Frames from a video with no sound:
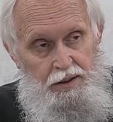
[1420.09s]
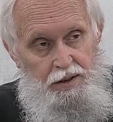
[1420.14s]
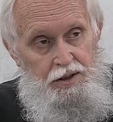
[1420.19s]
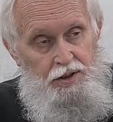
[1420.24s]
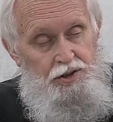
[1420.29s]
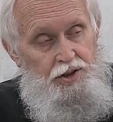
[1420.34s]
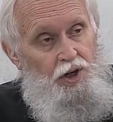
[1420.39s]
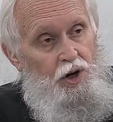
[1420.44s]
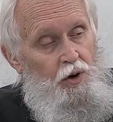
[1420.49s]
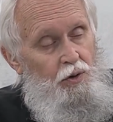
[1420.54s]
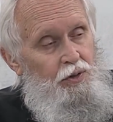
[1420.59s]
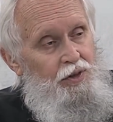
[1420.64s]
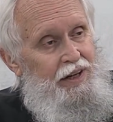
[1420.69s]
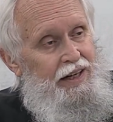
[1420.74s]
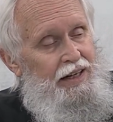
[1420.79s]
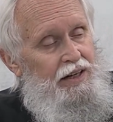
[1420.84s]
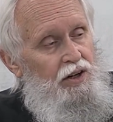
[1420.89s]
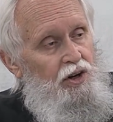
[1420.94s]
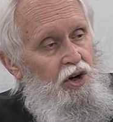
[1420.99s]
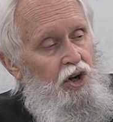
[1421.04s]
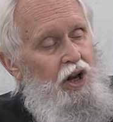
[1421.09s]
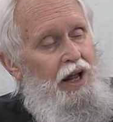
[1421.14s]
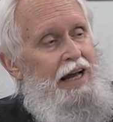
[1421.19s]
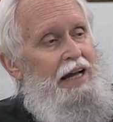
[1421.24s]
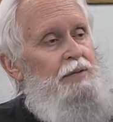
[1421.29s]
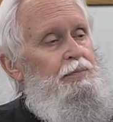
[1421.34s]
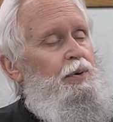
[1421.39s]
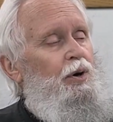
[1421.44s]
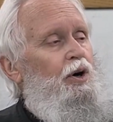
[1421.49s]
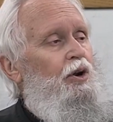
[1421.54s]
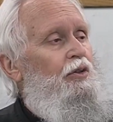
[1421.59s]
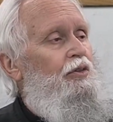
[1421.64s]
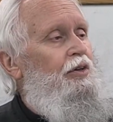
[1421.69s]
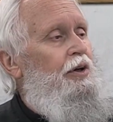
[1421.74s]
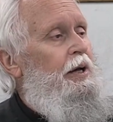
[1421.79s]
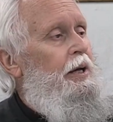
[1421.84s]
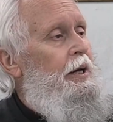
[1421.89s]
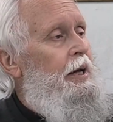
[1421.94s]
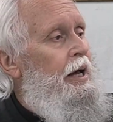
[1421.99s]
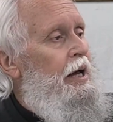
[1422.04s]
So the label,
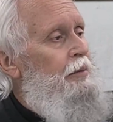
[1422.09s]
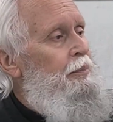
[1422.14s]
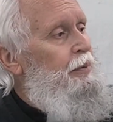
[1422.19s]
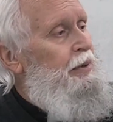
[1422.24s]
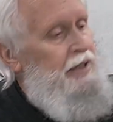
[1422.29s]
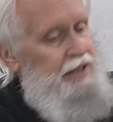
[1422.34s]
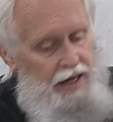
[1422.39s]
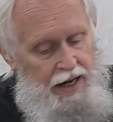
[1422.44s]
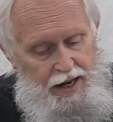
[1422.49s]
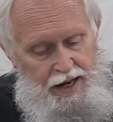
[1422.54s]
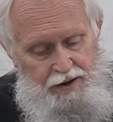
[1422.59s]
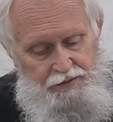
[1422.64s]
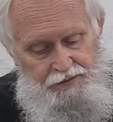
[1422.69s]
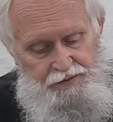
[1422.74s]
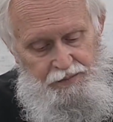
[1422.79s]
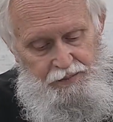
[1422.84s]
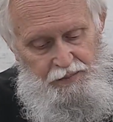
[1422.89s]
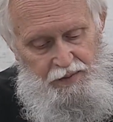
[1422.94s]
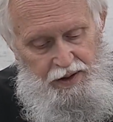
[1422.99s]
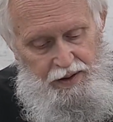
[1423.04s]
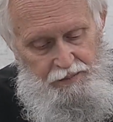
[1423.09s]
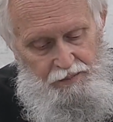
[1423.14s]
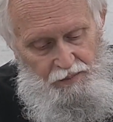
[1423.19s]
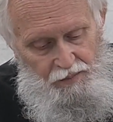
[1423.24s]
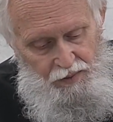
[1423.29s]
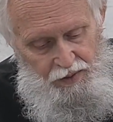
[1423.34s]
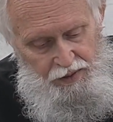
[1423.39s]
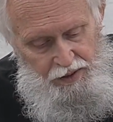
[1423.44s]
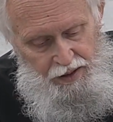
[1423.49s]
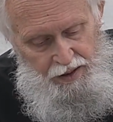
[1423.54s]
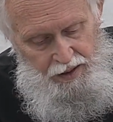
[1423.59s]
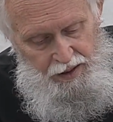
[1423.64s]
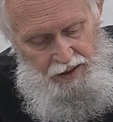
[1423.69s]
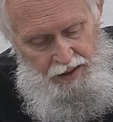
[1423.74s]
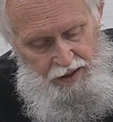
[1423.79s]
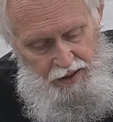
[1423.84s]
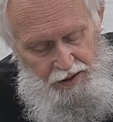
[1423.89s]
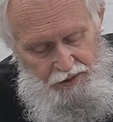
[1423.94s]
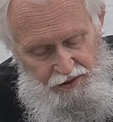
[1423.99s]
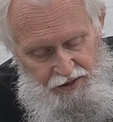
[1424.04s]
the epitaph,
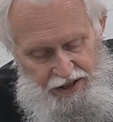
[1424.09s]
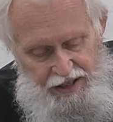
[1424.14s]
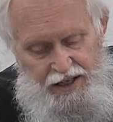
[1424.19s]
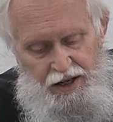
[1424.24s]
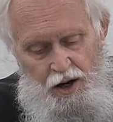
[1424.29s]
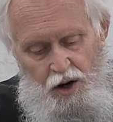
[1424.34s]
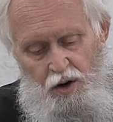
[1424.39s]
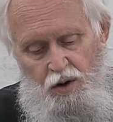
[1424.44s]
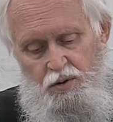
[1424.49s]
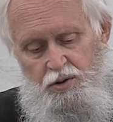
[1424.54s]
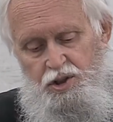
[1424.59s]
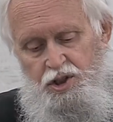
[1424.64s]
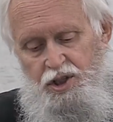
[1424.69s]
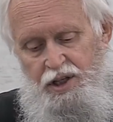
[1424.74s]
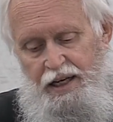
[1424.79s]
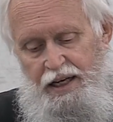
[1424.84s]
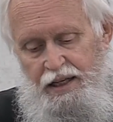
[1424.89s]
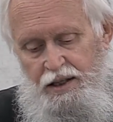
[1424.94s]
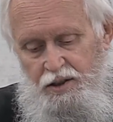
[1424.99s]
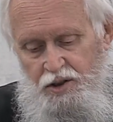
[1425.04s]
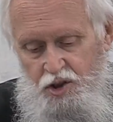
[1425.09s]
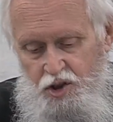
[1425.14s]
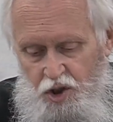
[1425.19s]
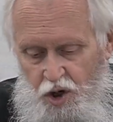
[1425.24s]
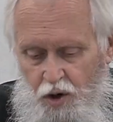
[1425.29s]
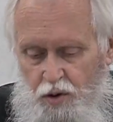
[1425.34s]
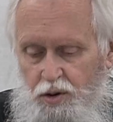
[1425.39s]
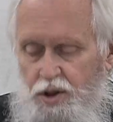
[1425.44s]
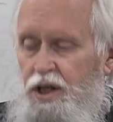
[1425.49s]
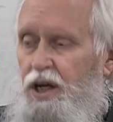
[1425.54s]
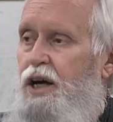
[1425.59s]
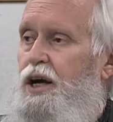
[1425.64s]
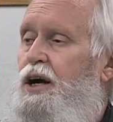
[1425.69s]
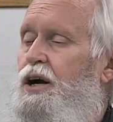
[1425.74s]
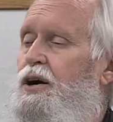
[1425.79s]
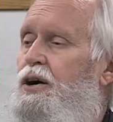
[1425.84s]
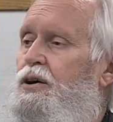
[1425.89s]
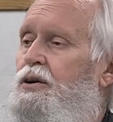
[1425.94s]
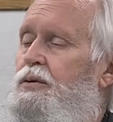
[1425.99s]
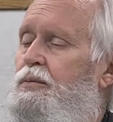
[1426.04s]
Theos and
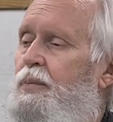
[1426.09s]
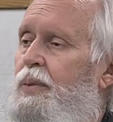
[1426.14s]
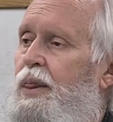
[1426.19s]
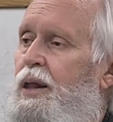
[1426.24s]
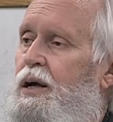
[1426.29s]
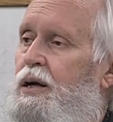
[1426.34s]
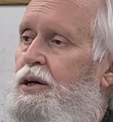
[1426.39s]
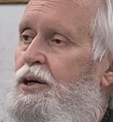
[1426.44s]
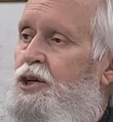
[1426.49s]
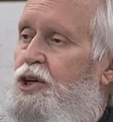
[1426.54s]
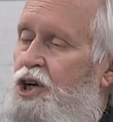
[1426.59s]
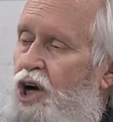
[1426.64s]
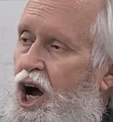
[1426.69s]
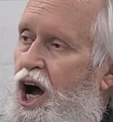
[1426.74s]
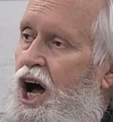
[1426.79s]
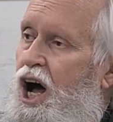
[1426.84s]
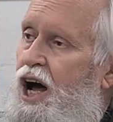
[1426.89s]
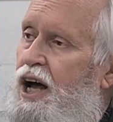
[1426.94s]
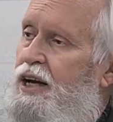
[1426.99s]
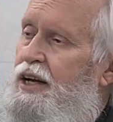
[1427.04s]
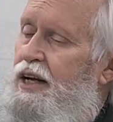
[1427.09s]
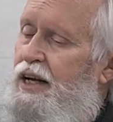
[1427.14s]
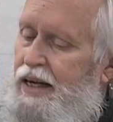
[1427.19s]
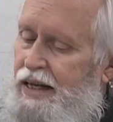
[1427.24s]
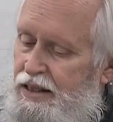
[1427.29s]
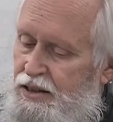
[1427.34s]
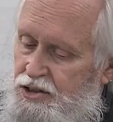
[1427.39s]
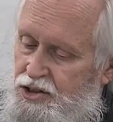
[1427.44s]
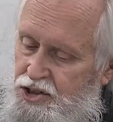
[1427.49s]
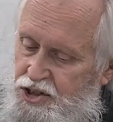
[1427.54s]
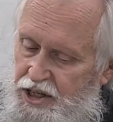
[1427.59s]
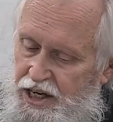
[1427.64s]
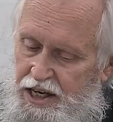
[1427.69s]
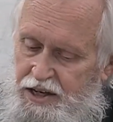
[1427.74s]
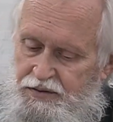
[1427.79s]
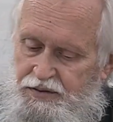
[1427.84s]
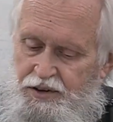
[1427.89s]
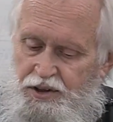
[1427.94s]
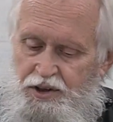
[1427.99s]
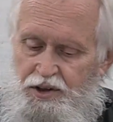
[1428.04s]
Soter, God and
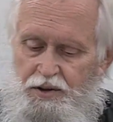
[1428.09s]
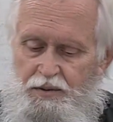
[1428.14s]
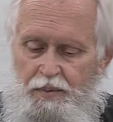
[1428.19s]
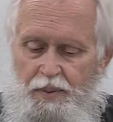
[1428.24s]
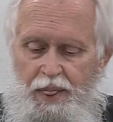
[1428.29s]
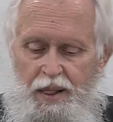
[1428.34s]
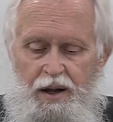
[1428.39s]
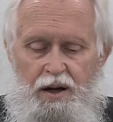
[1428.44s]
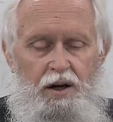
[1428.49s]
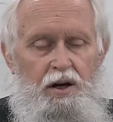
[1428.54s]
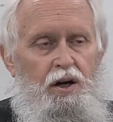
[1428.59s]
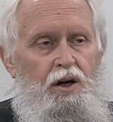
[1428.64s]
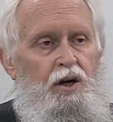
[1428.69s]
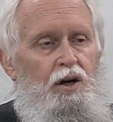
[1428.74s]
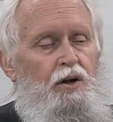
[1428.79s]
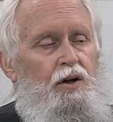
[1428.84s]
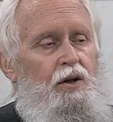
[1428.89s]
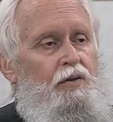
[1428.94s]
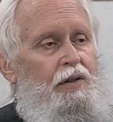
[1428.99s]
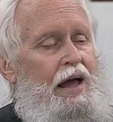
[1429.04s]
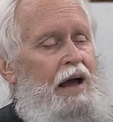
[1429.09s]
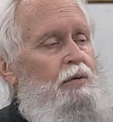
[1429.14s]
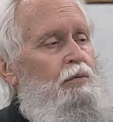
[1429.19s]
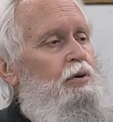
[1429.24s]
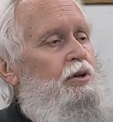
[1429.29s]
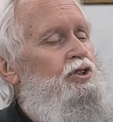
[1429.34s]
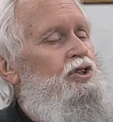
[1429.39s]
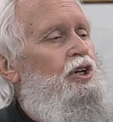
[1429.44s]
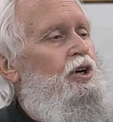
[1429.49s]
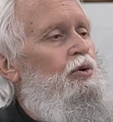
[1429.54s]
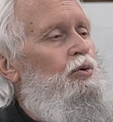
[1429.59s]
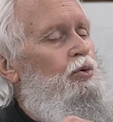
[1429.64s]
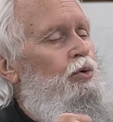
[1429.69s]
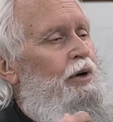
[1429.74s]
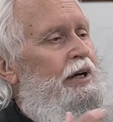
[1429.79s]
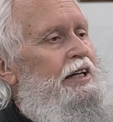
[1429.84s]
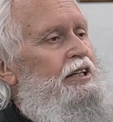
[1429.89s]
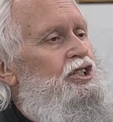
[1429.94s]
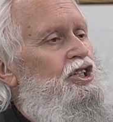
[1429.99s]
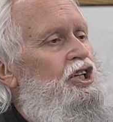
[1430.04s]
Savior, that was
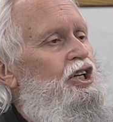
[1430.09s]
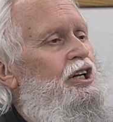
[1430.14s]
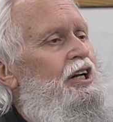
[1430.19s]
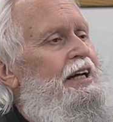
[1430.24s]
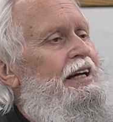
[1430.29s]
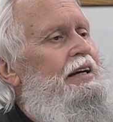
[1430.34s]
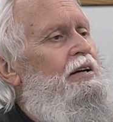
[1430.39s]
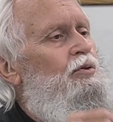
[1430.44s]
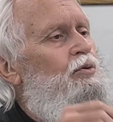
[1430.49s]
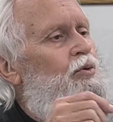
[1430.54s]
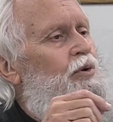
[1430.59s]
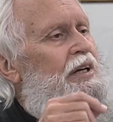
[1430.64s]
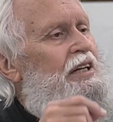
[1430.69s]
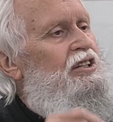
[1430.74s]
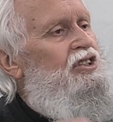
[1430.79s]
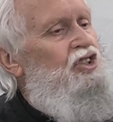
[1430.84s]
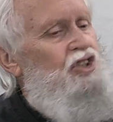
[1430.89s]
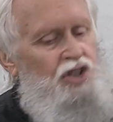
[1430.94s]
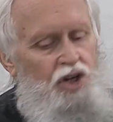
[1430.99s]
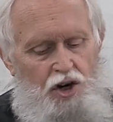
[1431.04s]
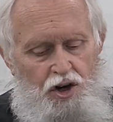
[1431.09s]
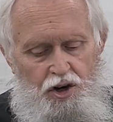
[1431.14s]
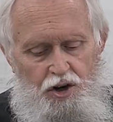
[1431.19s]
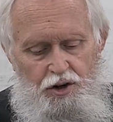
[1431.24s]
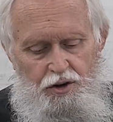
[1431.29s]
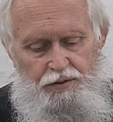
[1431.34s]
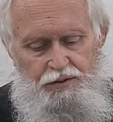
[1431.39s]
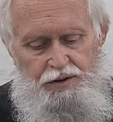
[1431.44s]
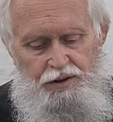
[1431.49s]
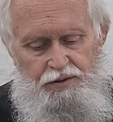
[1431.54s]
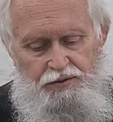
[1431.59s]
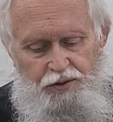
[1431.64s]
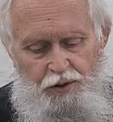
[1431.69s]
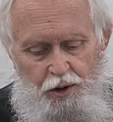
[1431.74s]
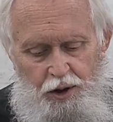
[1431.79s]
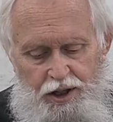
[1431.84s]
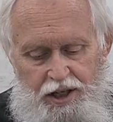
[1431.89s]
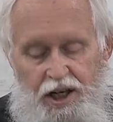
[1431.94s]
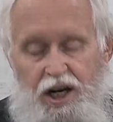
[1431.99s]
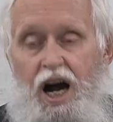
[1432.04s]
originally reserved
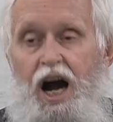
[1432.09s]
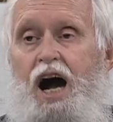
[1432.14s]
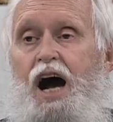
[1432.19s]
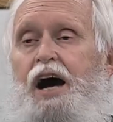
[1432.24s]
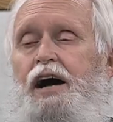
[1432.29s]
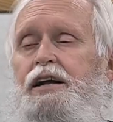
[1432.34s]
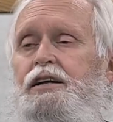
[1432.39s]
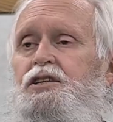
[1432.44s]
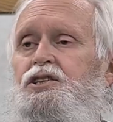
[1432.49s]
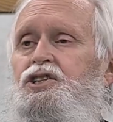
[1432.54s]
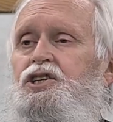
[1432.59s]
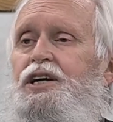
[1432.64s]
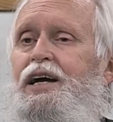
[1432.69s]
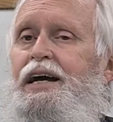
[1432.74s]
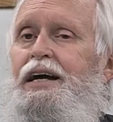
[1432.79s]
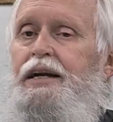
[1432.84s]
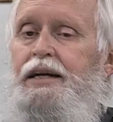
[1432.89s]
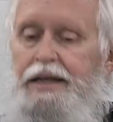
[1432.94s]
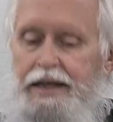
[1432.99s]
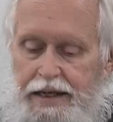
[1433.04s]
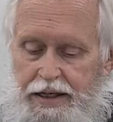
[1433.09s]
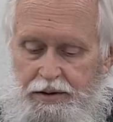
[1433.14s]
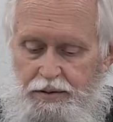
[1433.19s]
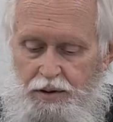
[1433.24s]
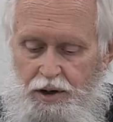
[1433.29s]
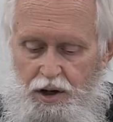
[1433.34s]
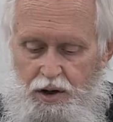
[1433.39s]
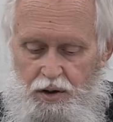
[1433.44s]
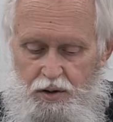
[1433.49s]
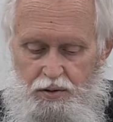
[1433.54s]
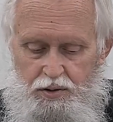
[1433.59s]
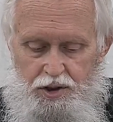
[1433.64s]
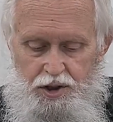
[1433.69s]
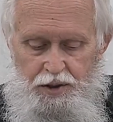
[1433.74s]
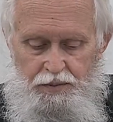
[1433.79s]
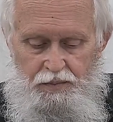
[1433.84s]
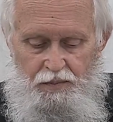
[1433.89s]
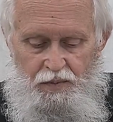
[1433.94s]
for gods and heroes,